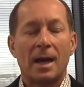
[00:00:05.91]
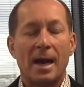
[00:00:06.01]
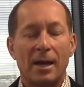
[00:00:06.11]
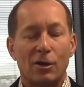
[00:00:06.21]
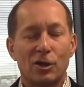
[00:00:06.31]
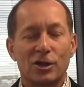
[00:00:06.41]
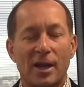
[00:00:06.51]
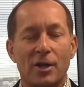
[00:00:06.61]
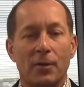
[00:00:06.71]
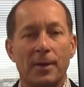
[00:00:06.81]
Hi, it looks
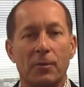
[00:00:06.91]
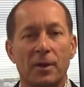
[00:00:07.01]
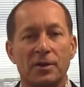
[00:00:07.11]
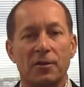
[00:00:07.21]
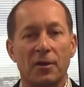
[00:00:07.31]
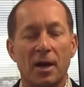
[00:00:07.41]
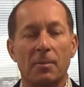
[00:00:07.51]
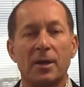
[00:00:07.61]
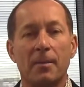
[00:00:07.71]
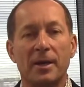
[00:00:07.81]
like you're interested in our
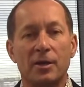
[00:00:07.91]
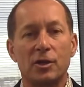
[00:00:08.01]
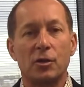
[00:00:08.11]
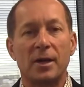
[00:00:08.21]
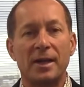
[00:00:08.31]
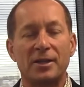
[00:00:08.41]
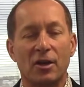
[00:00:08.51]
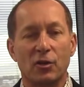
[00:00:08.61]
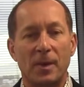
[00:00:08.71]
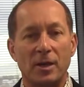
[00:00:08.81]
upcoming 2-day
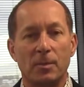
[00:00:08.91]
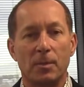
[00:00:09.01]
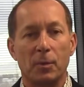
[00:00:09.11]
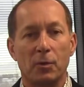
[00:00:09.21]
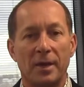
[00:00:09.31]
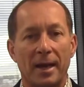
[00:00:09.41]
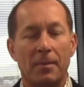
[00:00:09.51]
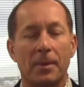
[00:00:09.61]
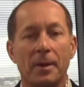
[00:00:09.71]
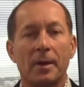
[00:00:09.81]
sales management boot
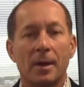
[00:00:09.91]
camp.